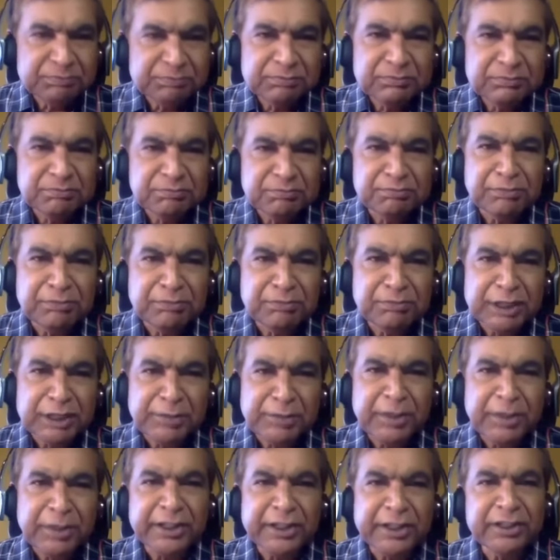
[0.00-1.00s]
many, many
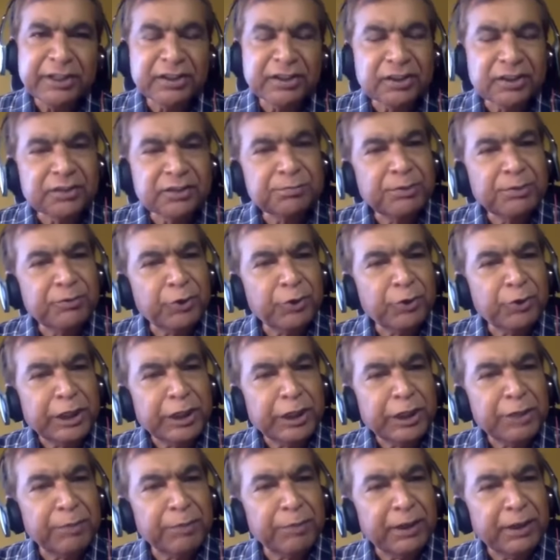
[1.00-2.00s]
years before
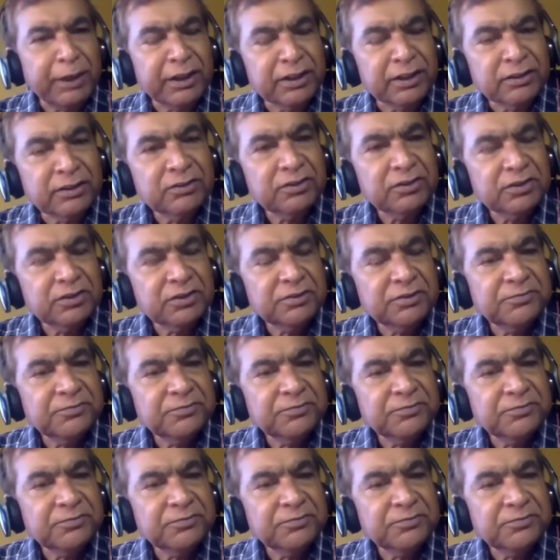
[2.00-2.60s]
independence,